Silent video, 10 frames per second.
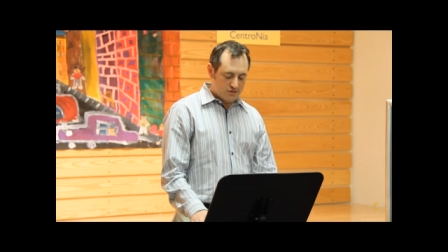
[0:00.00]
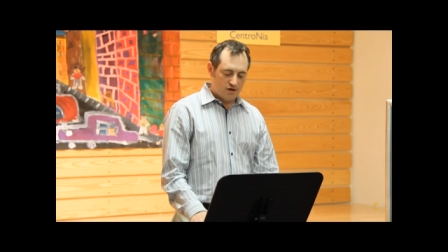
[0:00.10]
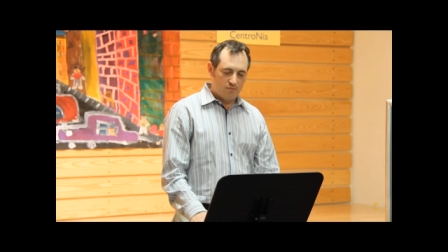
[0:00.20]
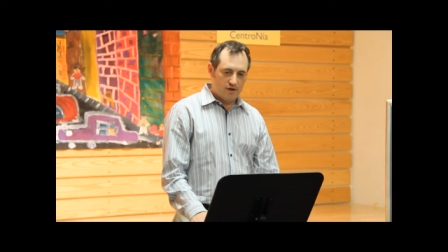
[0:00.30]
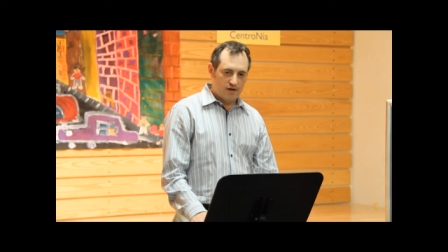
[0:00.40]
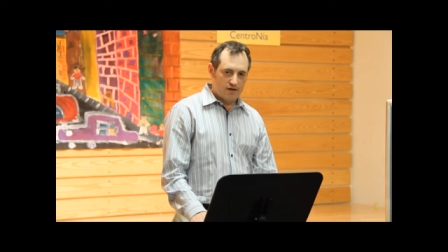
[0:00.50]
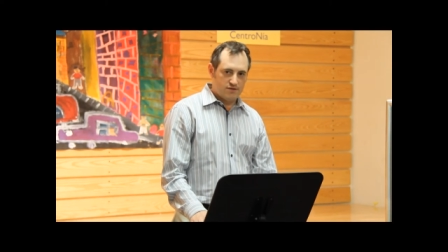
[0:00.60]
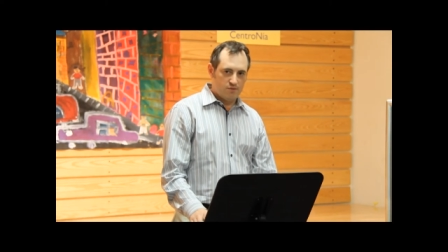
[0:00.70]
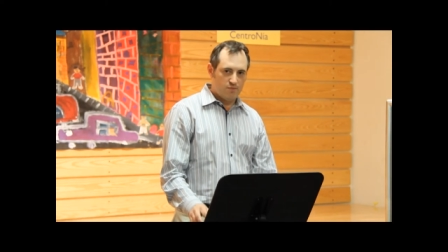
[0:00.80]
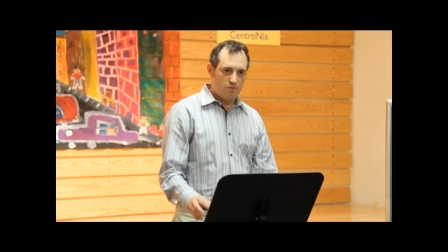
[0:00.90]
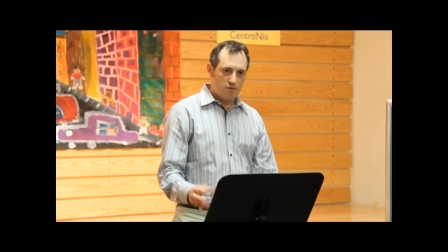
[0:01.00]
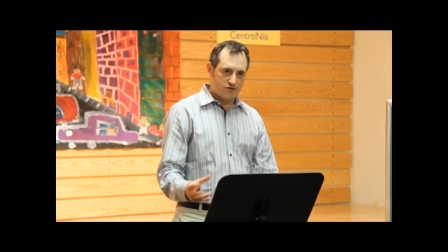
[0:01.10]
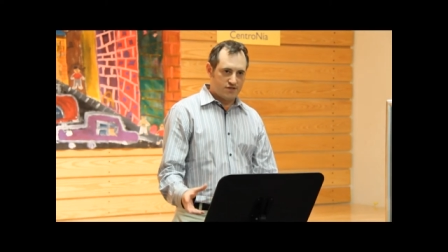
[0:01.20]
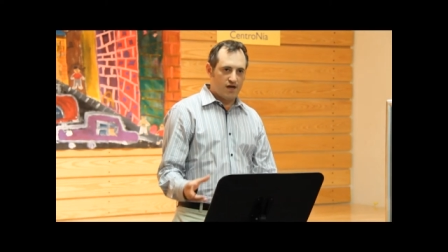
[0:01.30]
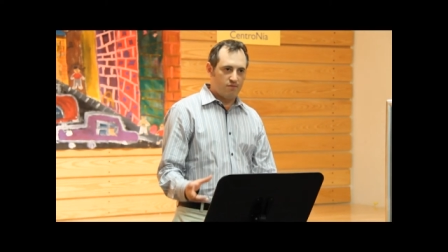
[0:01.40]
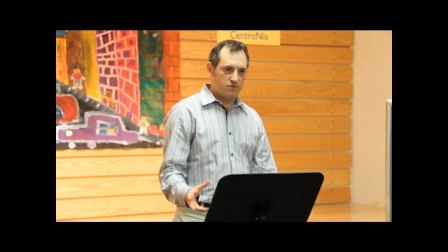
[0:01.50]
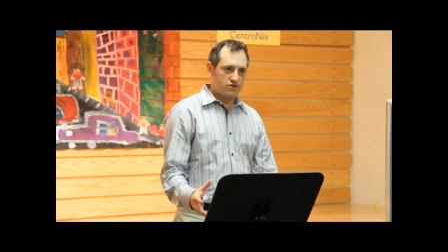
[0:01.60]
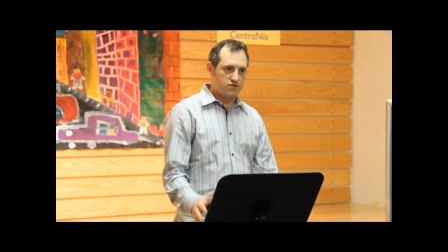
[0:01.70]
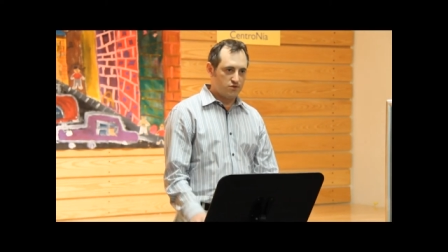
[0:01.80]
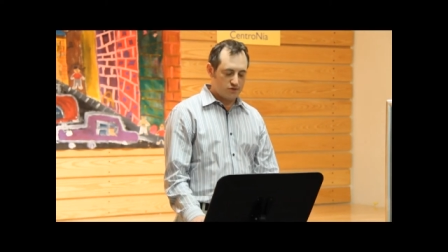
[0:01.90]
to Jeremiah to
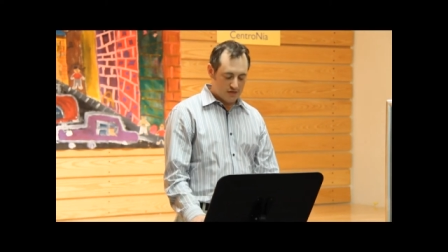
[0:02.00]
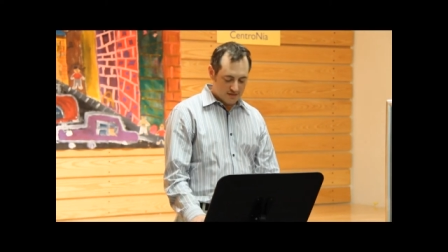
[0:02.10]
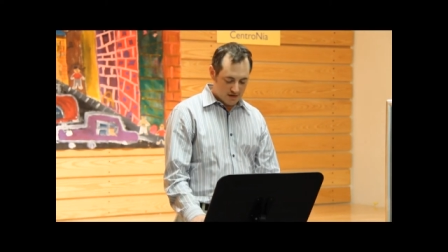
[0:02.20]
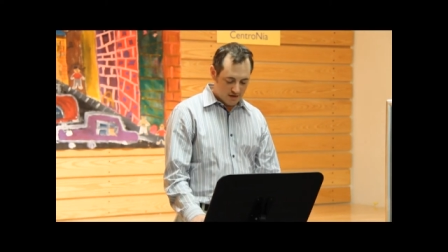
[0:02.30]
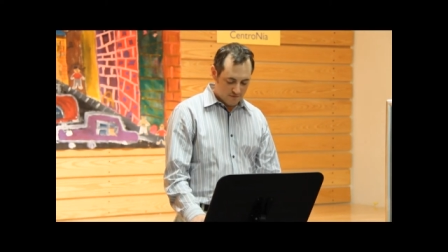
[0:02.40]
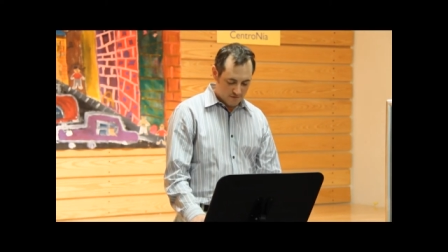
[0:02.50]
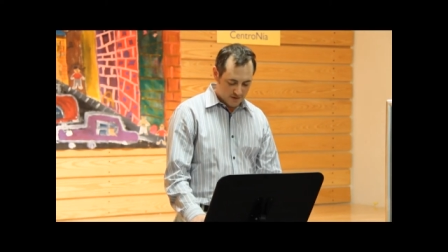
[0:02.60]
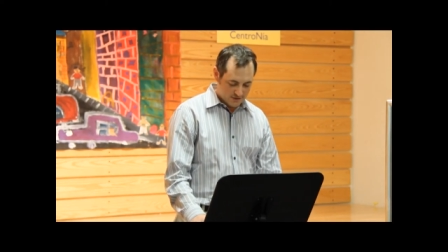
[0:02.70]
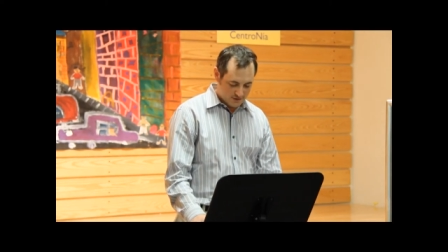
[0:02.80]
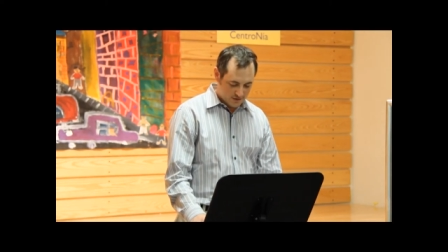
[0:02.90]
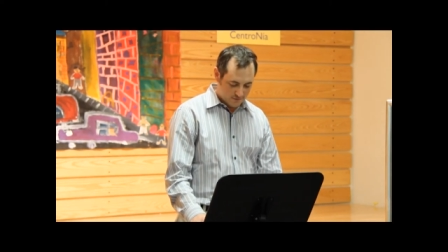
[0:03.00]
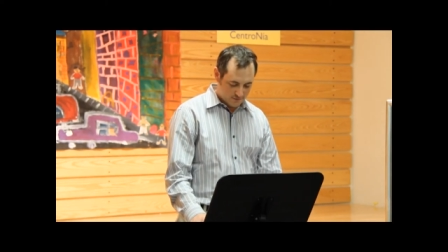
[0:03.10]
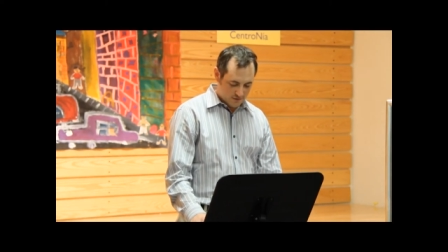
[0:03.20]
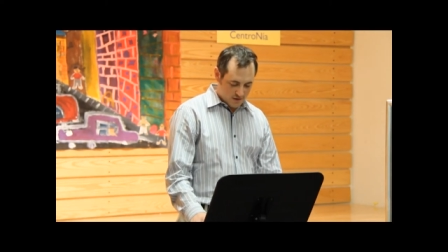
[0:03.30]
establish a Jewish identity for myself